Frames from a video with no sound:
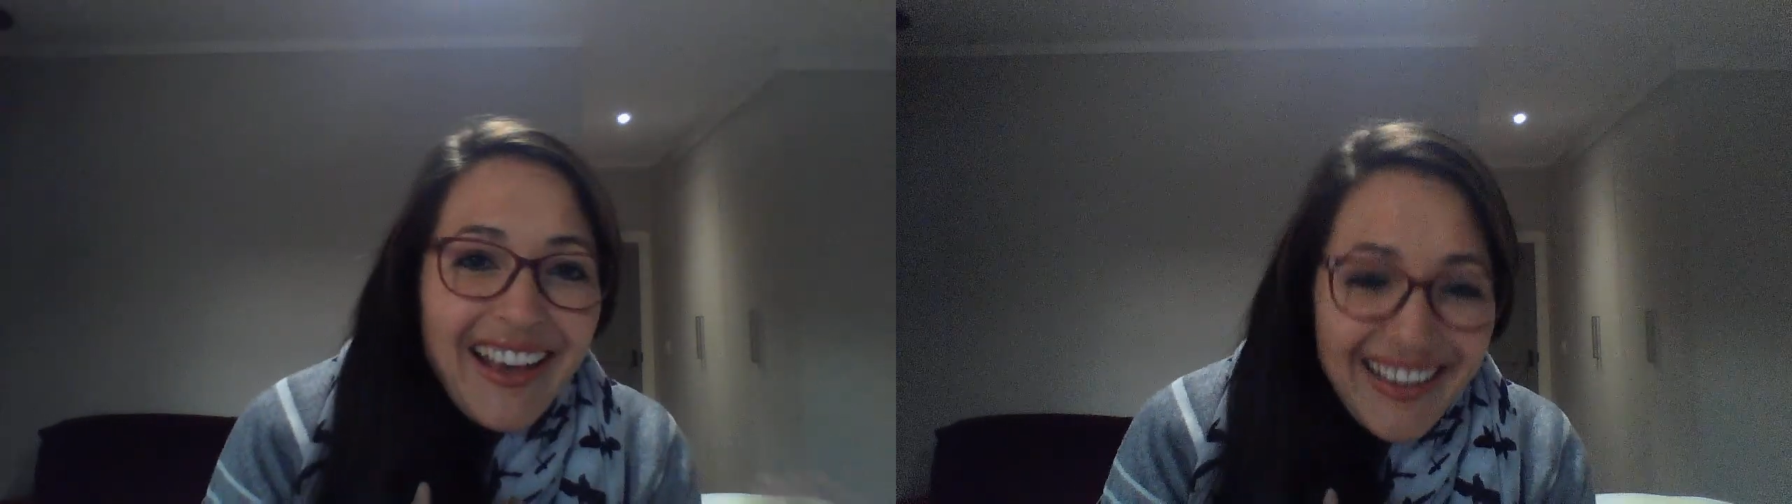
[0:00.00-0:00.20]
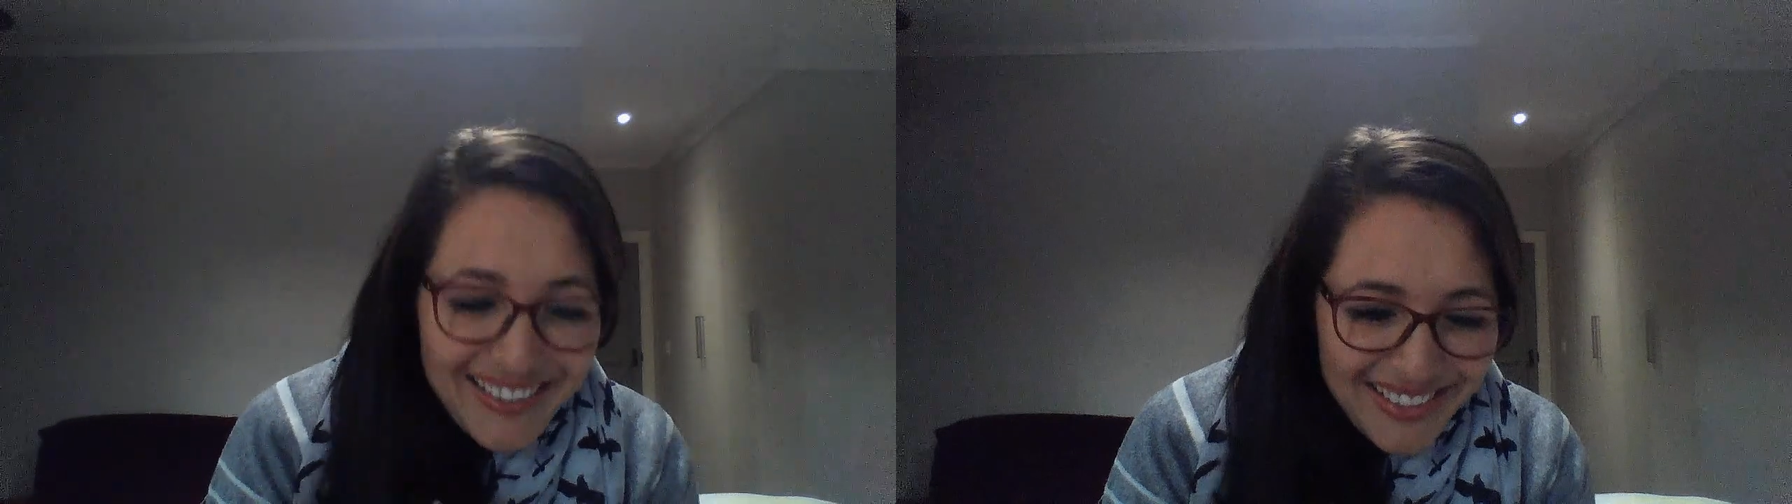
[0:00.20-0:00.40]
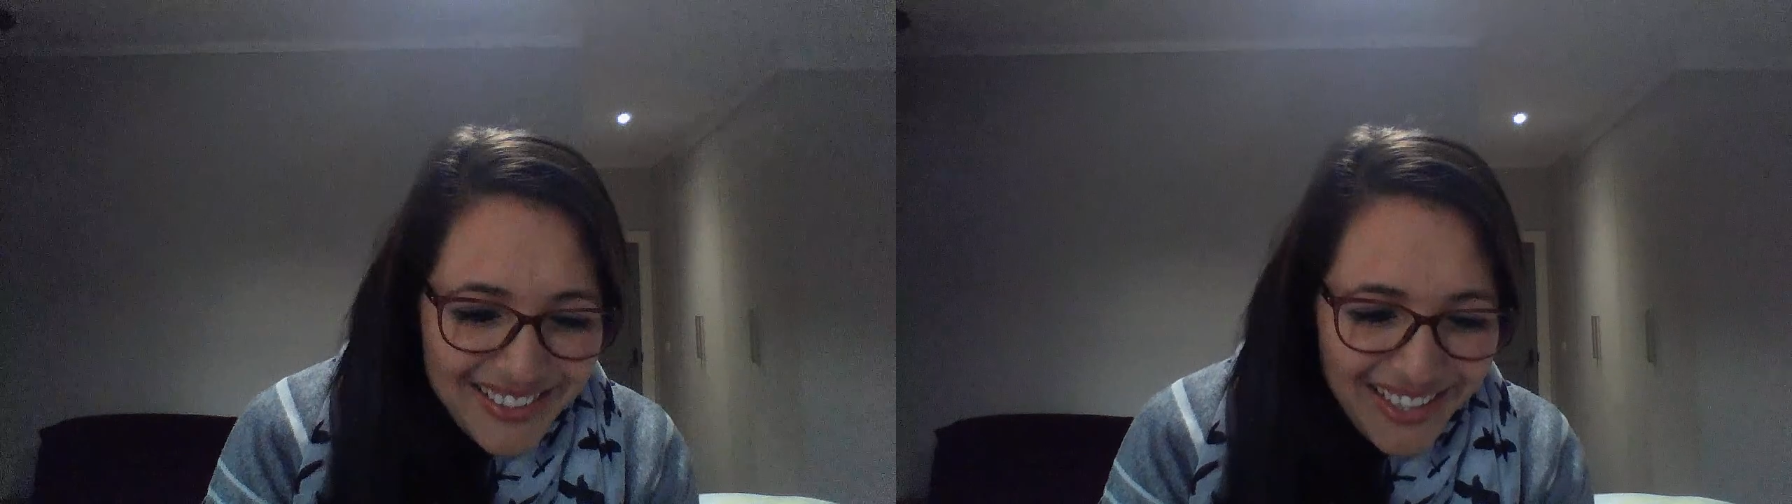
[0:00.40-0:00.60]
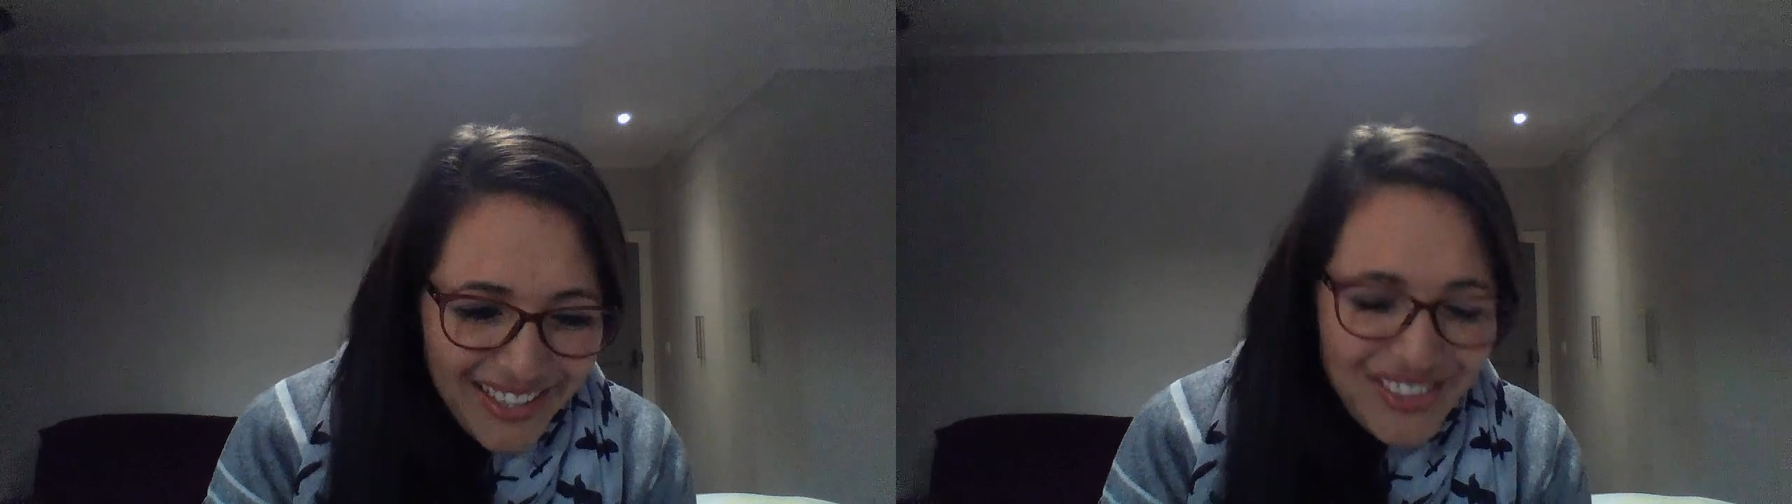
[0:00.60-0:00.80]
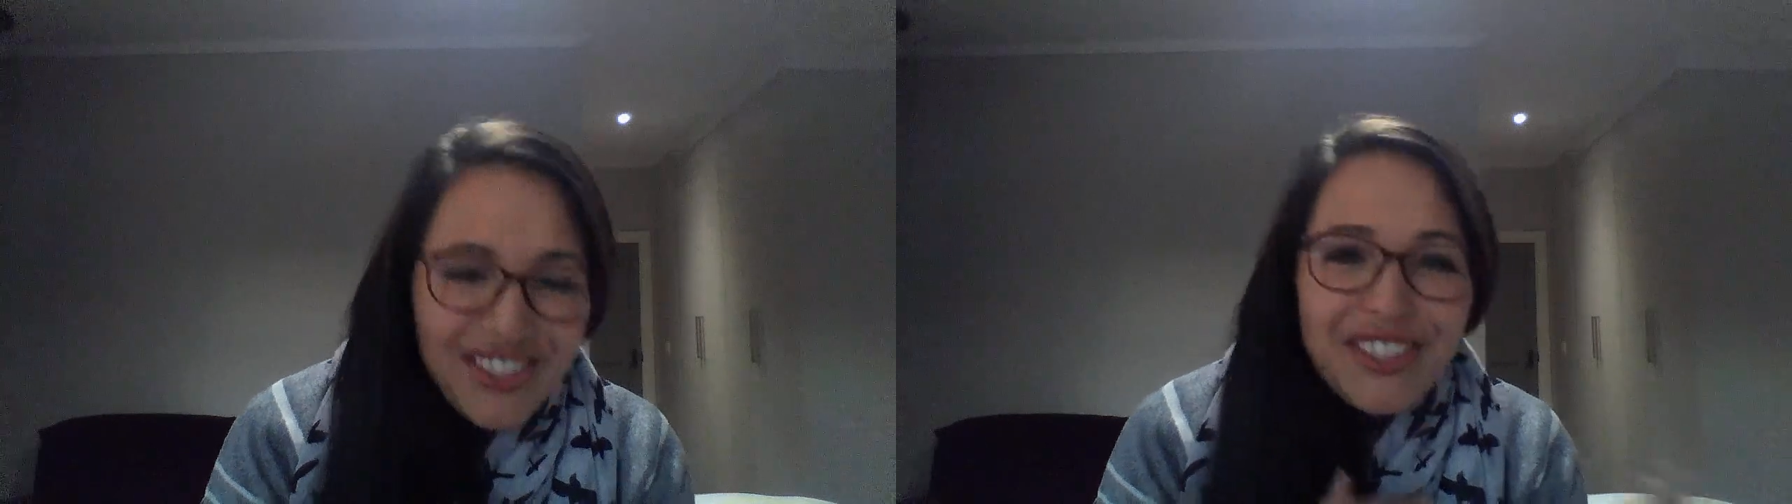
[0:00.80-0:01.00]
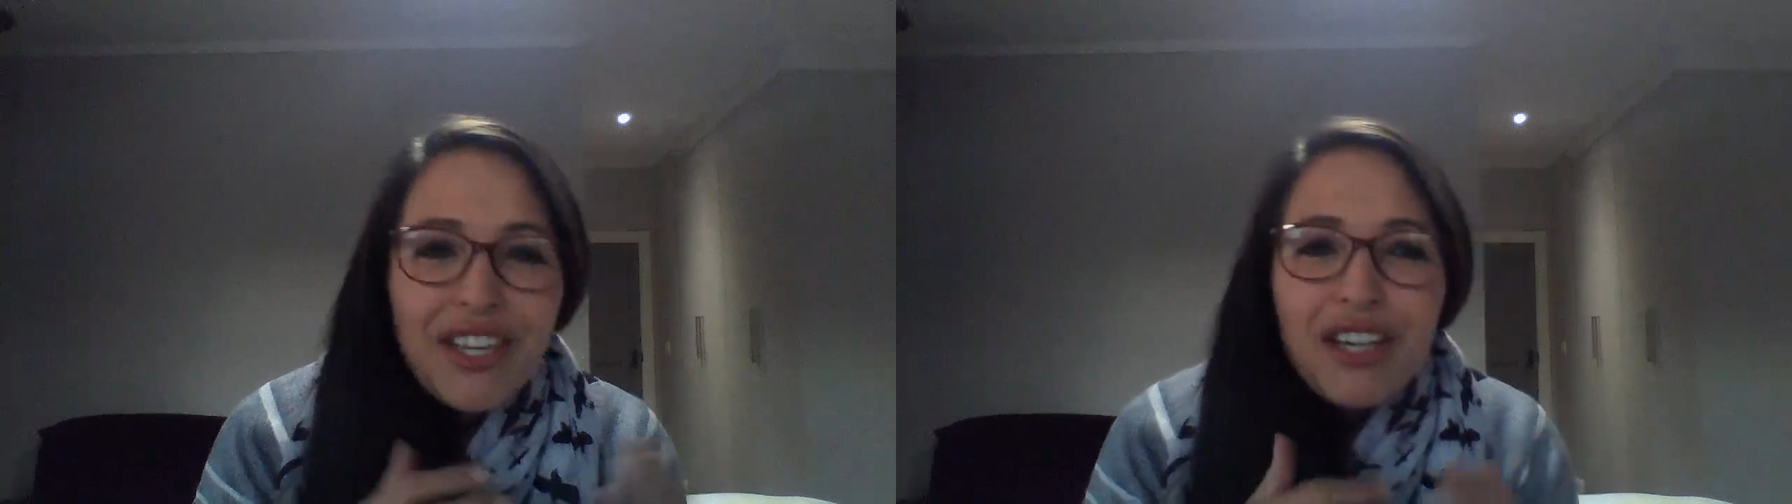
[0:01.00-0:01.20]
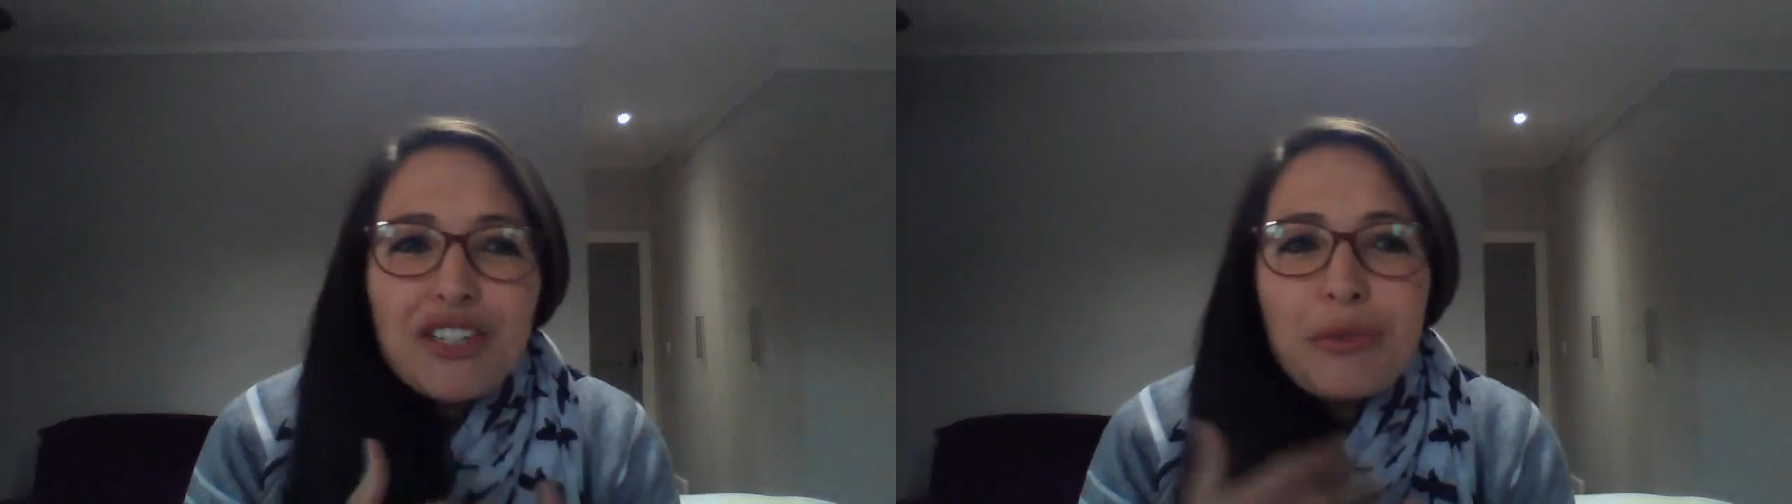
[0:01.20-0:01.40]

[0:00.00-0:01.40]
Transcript: and intelligent